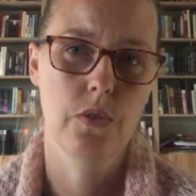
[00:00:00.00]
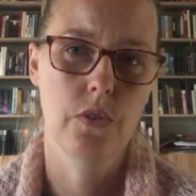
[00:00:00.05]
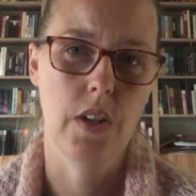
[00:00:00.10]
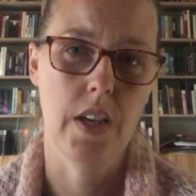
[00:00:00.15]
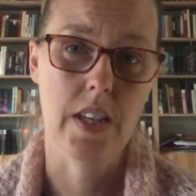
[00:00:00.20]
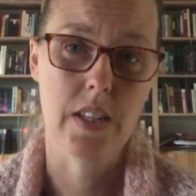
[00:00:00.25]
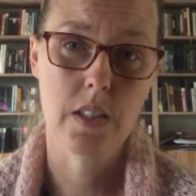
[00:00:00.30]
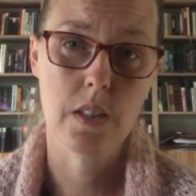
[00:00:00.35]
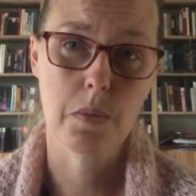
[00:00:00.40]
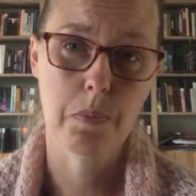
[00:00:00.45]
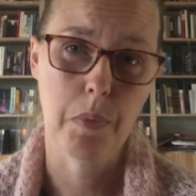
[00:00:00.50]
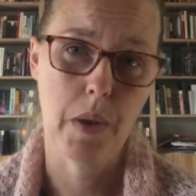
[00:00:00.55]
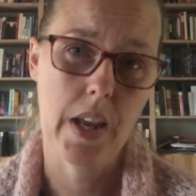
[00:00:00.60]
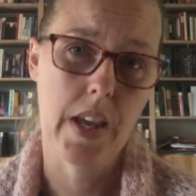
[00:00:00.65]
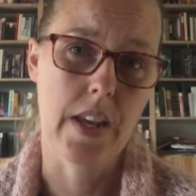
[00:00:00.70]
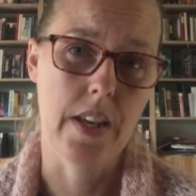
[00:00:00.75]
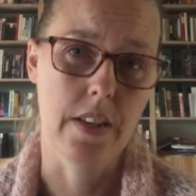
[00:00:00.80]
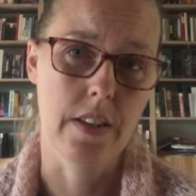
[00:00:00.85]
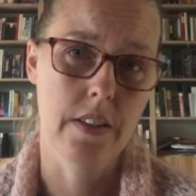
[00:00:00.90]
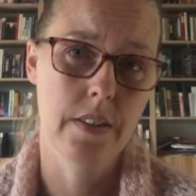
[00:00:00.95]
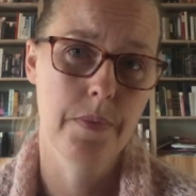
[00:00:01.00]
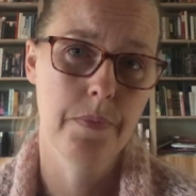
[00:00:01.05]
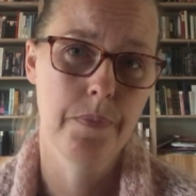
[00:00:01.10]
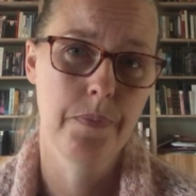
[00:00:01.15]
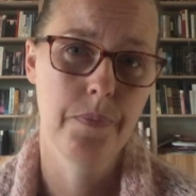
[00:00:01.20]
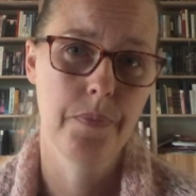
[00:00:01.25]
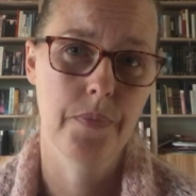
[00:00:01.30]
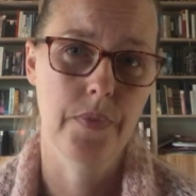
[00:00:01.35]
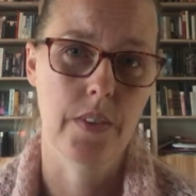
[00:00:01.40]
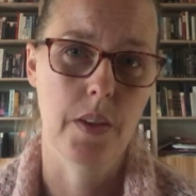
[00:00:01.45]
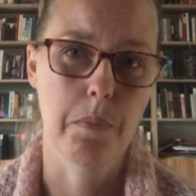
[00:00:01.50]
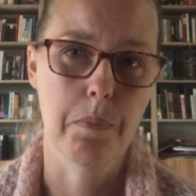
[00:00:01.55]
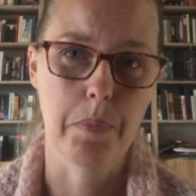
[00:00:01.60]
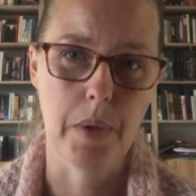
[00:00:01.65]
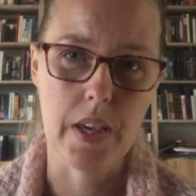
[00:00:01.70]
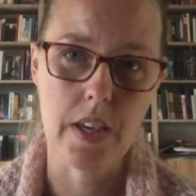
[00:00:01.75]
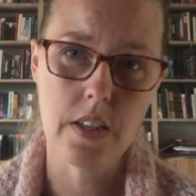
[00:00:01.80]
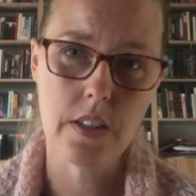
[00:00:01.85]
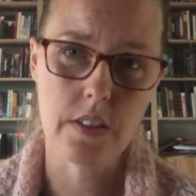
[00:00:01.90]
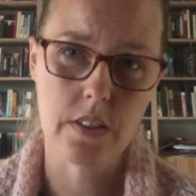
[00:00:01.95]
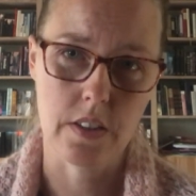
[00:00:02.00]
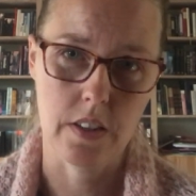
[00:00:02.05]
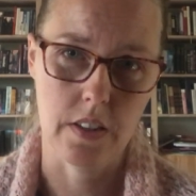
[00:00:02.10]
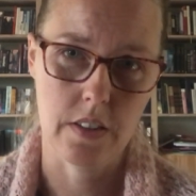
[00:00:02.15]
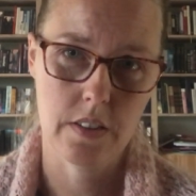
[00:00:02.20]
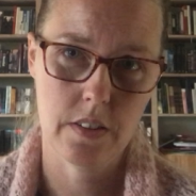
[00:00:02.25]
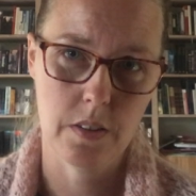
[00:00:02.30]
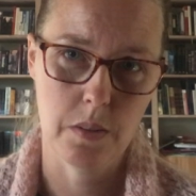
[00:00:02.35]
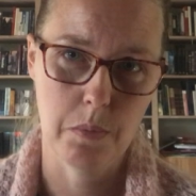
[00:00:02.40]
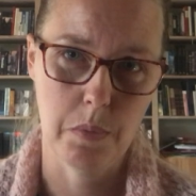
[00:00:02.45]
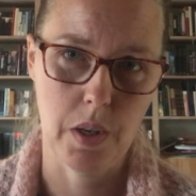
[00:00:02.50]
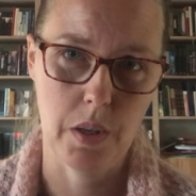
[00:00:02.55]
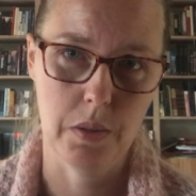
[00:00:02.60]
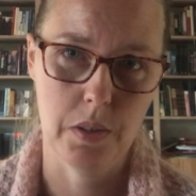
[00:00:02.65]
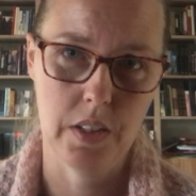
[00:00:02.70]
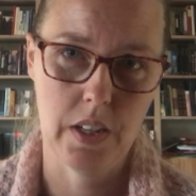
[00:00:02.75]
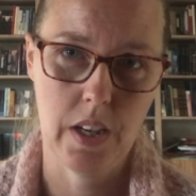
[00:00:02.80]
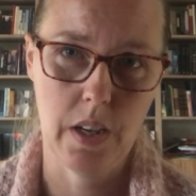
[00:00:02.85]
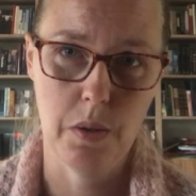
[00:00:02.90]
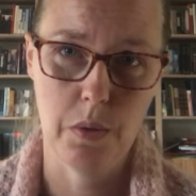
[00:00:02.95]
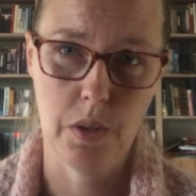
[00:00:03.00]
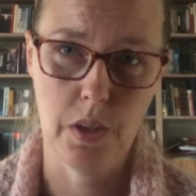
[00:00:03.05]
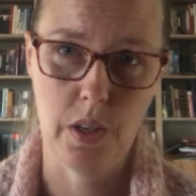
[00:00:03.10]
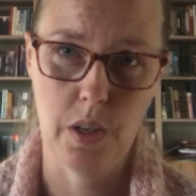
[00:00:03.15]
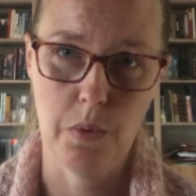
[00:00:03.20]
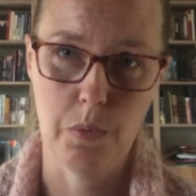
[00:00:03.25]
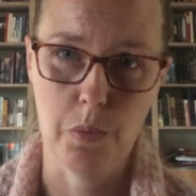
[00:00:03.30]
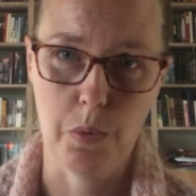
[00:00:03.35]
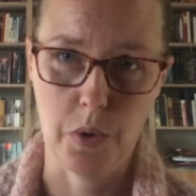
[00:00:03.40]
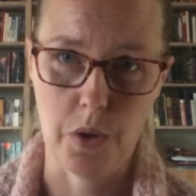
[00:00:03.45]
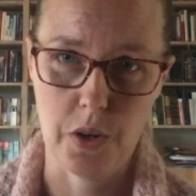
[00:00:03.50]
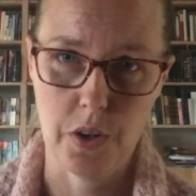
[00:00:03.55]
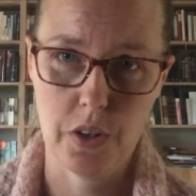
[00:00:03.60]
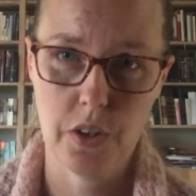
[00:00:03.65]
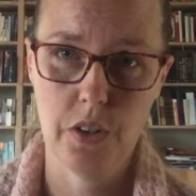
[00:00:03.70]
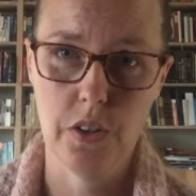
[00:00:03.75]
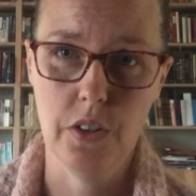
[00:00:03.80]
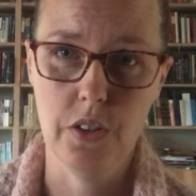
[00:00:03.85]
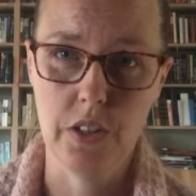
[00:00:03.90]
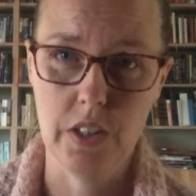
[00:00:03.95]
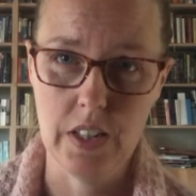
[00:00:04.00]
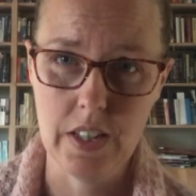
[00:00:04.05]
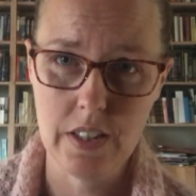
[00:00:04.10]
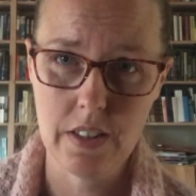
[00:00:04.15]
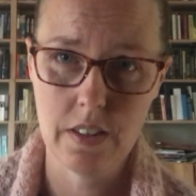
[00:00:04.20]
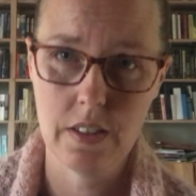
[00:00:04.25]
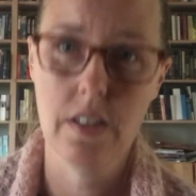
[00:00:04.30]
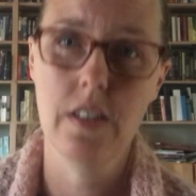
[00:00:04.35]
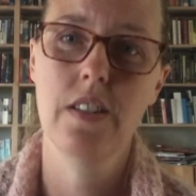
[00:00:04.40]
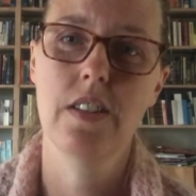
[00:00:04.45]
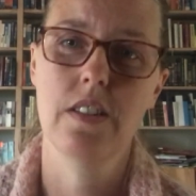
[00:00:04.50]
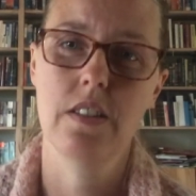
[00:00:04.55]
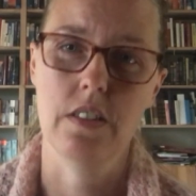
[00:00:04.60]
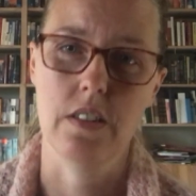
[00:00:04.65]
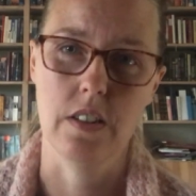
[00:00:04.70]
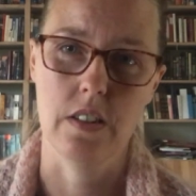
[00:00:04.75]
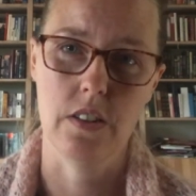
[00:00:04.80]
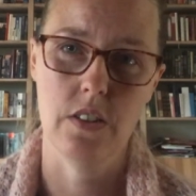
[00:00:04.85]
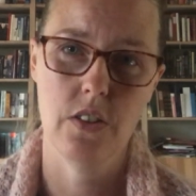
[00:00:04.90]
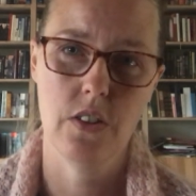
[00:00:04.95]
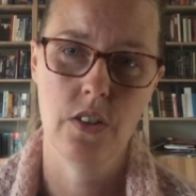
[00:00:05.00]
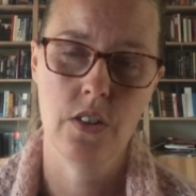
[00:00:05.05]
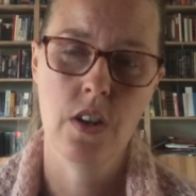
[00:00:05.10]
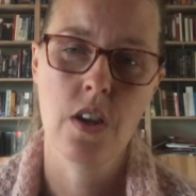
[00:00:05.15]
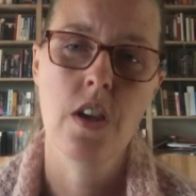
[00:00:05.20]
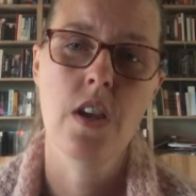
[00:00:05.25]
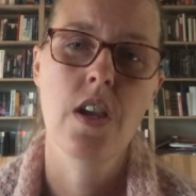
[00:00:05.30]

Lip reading: explain the basics about how you can work a knit stitch